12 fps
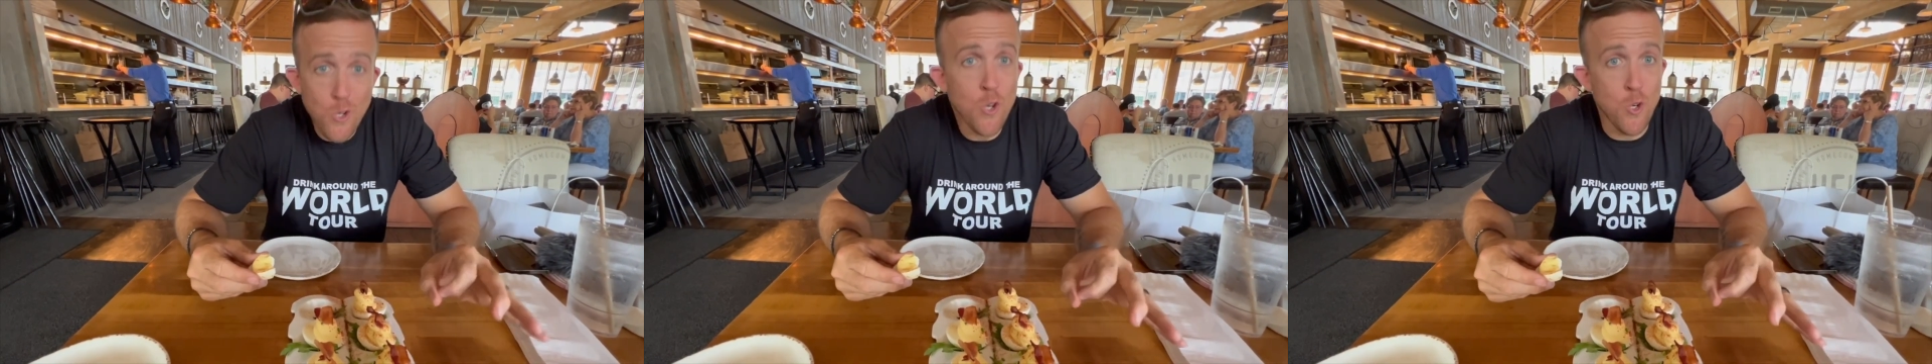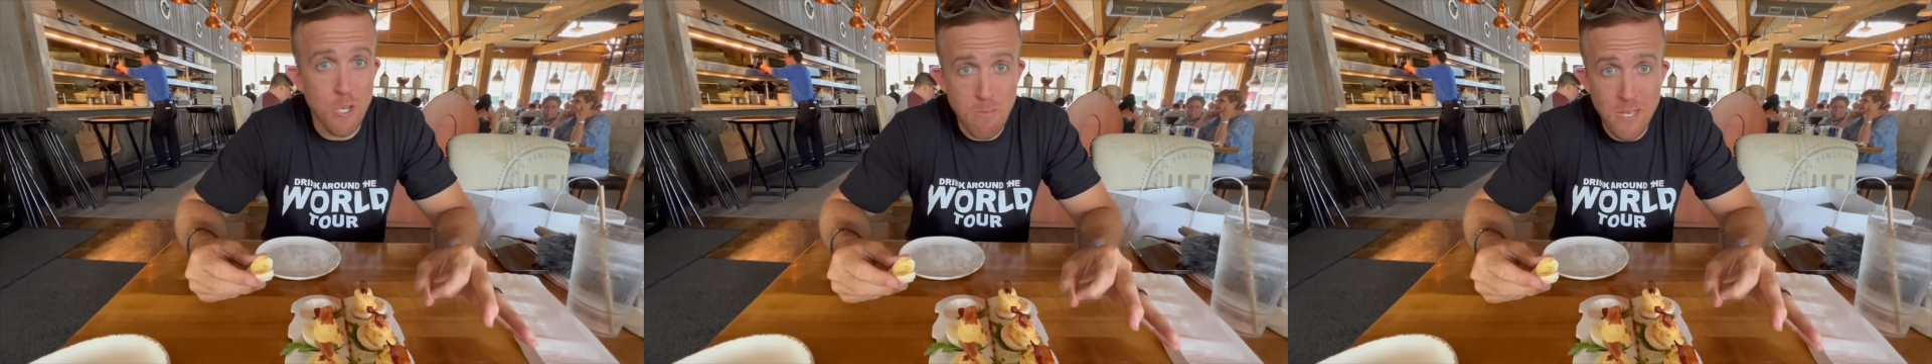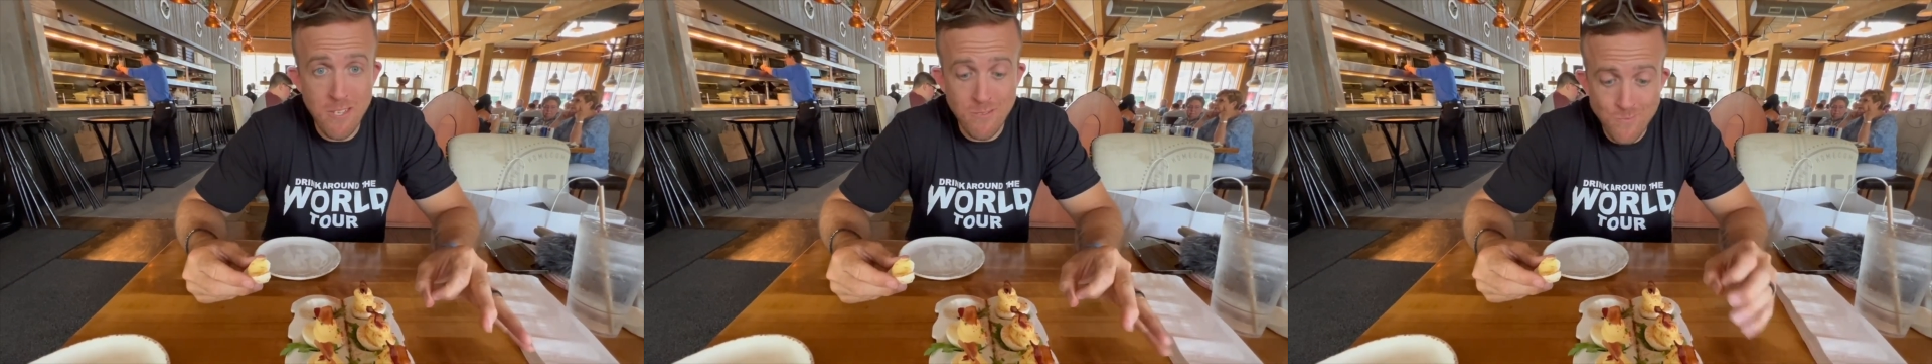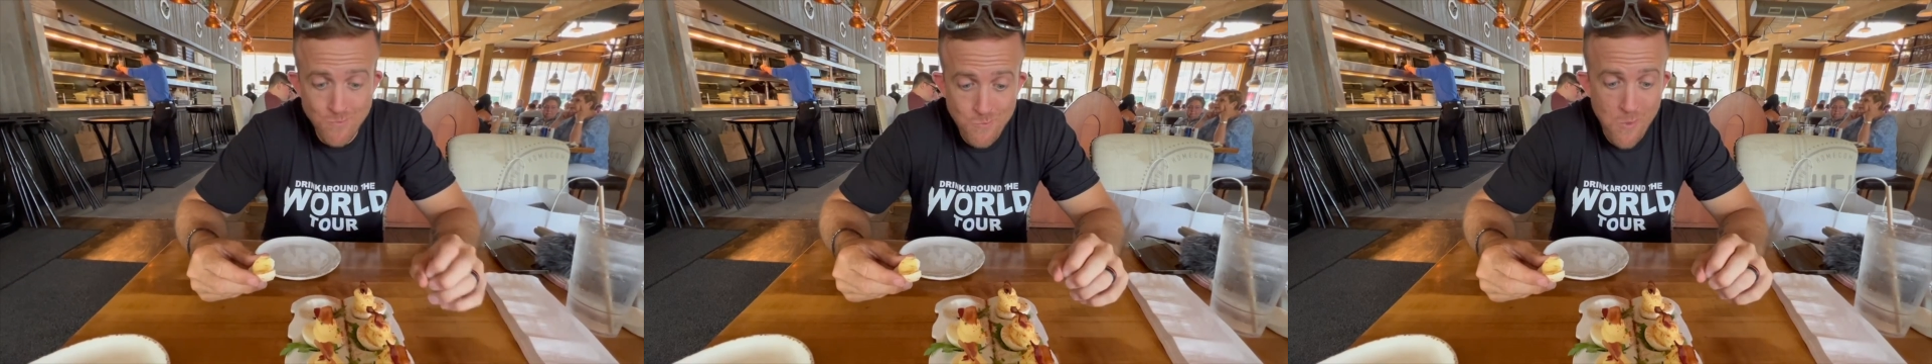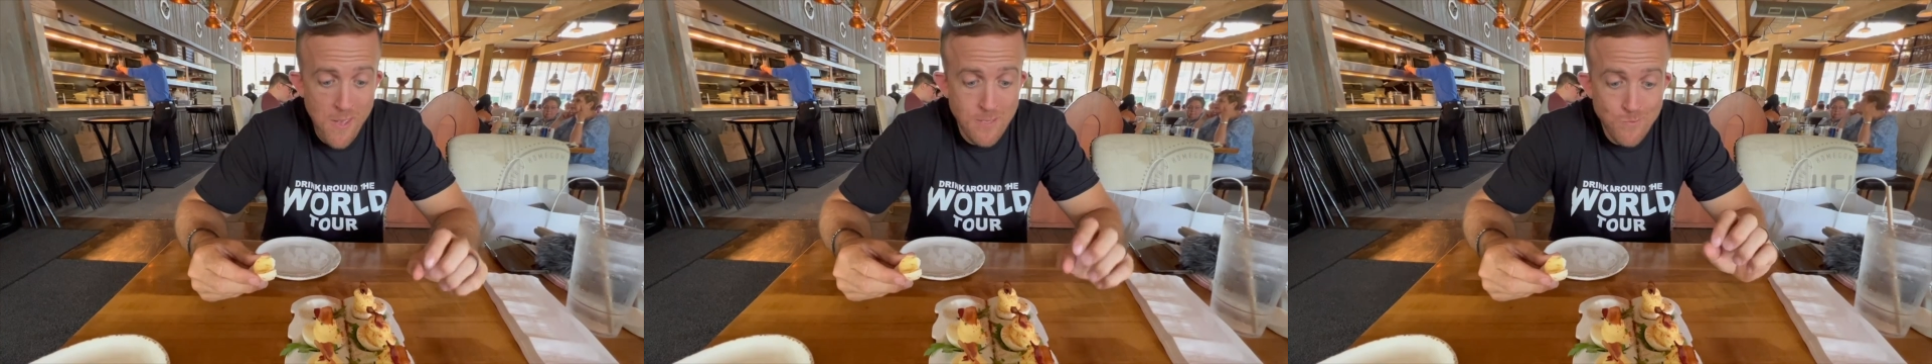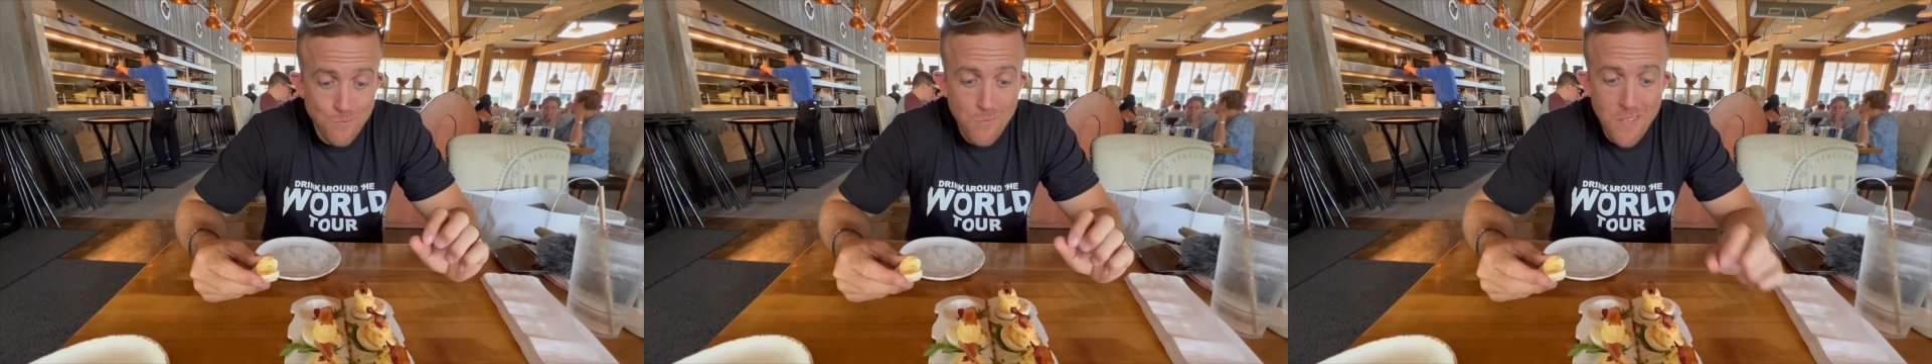creamy,
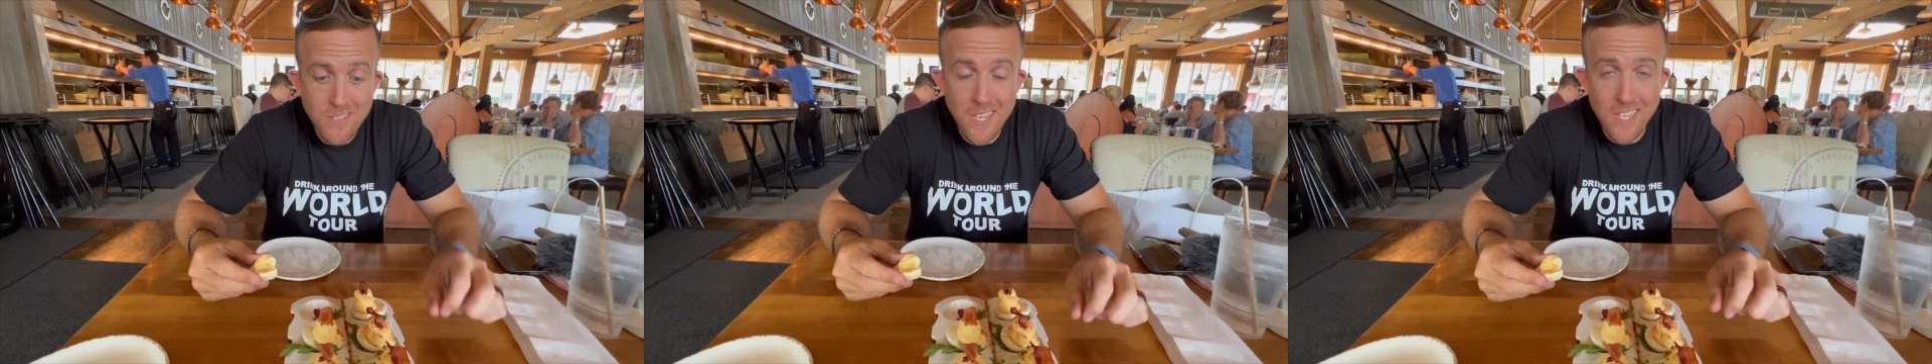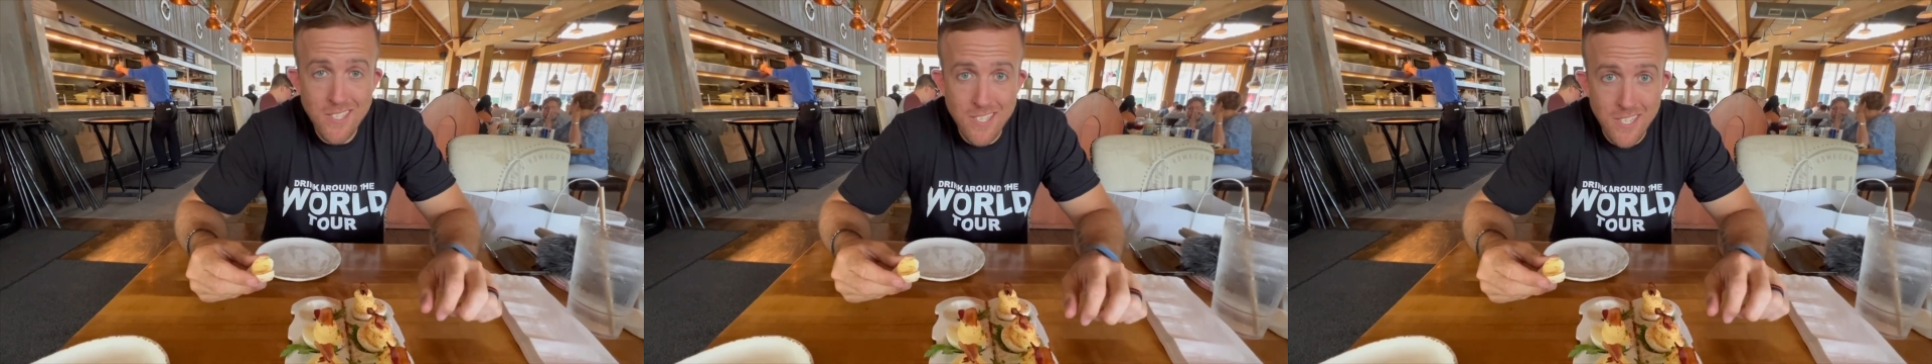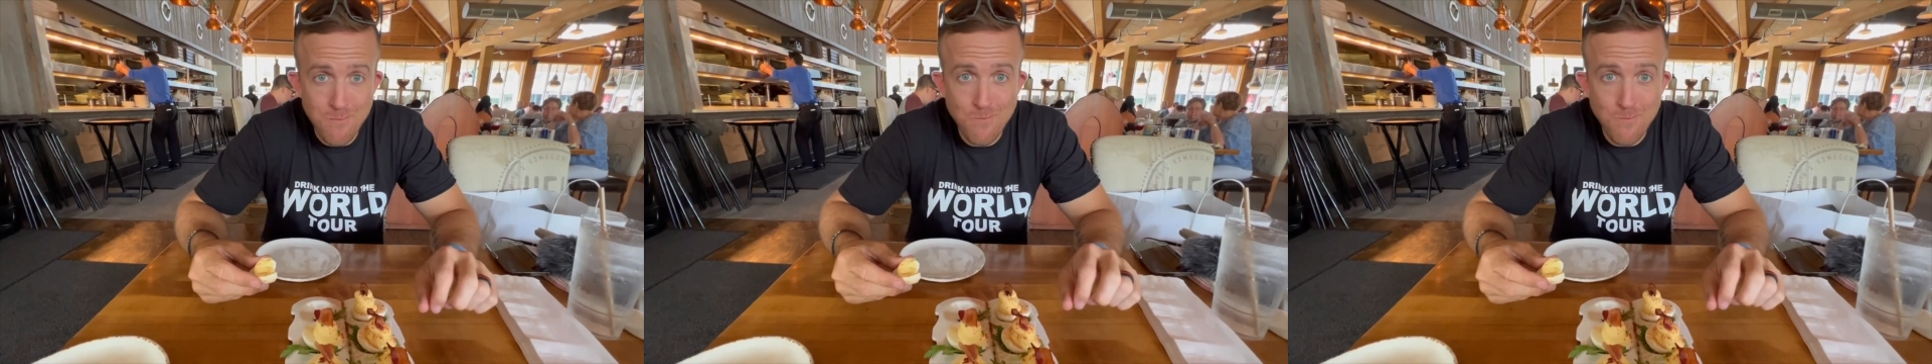tasty,